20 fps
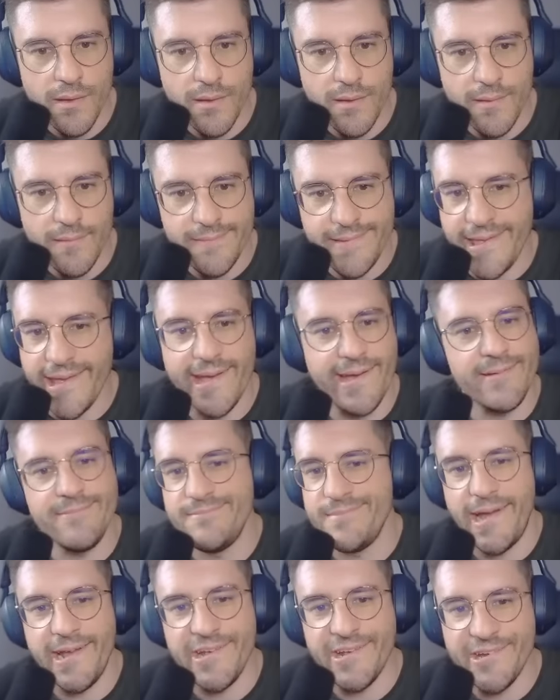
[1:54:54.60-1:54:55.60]
Yeah,
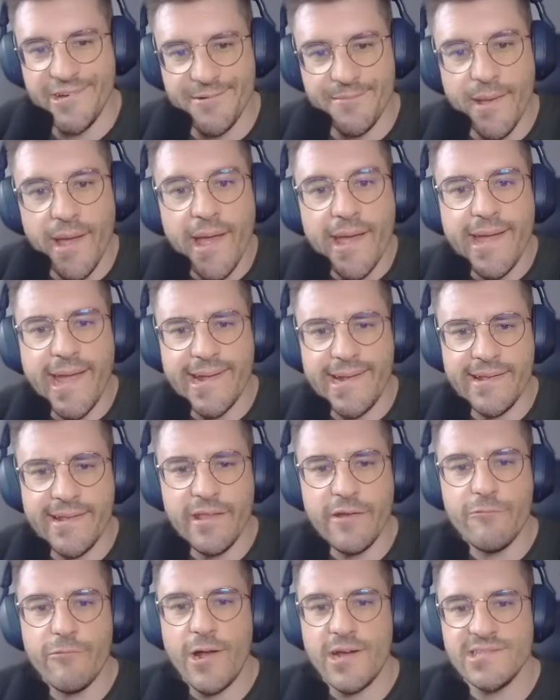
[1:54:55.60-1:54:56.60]
I know.
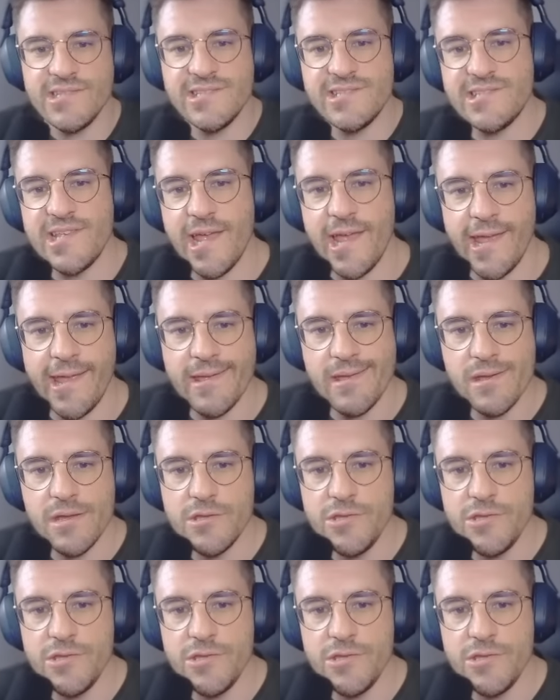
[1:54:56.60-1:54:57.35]
Canada Raz is saying